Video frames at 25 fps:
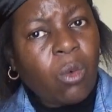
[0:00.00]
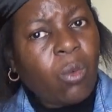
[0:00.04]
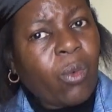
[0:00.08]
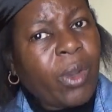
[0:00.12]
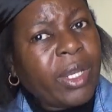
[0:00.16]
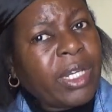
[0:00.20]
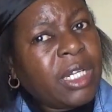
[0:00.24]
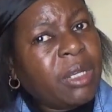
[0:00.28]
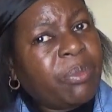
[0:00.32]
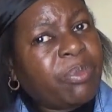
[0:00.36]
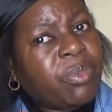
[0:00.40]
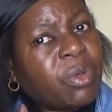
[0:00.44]

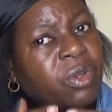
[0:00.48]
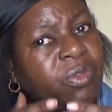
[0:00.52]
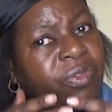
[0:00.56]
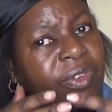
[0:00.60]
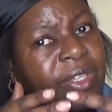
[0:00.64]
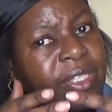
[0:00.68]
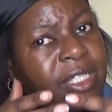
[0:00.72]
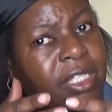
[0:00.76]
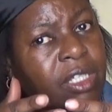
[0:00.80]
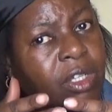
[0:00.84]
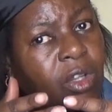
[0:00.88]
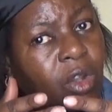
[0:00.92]
When a
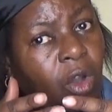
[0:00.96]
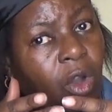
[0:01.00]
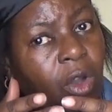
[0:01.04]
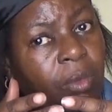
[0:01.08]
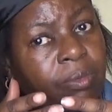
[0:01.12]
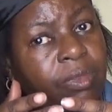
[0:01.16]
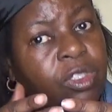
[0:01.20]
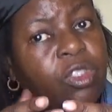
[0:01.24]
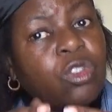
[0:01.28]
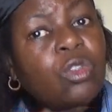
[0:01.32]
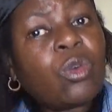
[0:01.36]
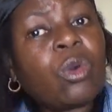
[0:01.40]
prophecy
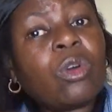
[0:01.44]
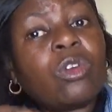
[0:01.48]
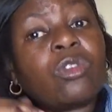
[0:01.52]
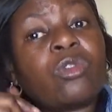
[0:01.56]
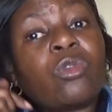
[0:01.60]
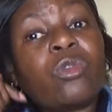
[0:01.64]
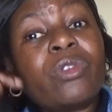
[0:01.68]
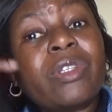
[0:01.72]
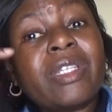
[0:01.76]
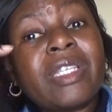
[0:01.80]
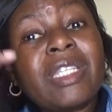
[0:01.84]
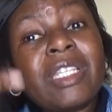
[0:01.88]
comes, you
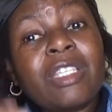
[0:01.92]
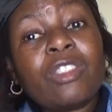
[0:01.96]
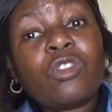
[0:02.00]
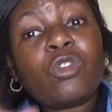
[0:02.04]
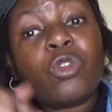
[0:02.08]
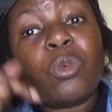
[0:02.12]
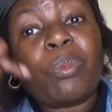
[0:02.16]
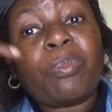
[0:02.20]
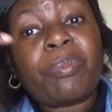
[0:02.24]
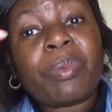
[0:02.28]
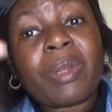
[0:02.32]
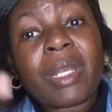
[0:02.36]
also need
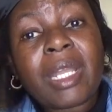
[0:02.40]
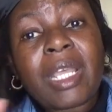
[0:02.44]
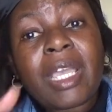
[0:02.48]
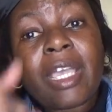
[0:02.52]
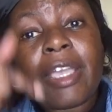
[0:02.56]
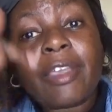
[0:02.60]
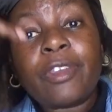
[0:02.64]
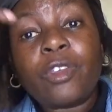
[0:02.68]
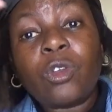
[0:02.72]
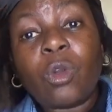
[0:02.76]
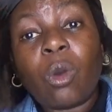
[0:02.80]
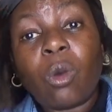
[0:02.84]
to
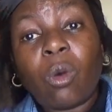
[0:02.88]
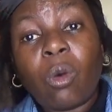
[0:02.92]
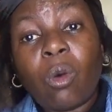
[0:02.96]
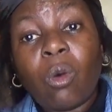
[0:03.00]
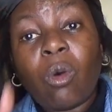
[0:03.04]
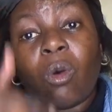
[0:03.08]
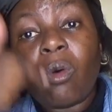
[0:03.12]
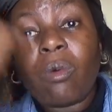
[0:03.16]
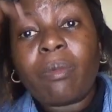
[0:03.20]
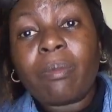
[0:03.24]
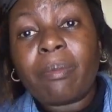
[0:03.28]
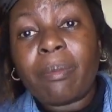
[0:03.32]
play your
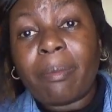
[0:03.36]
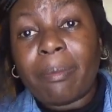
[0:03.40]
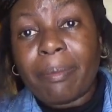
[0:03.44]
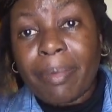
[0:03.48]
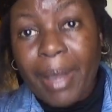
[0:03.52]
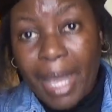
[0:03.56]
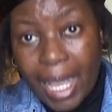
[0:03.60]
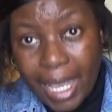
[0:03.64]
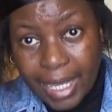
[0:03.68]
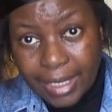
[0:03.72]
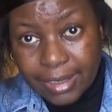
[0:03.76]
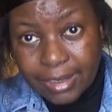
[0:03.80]
own
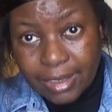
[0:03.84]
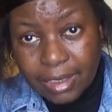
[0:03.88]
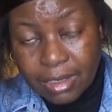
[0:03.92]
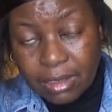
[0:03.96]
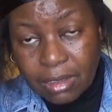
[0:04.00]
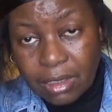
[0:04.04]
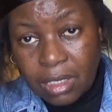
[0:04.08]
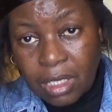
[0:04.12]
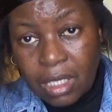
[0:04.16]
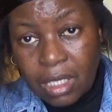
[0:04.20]
part.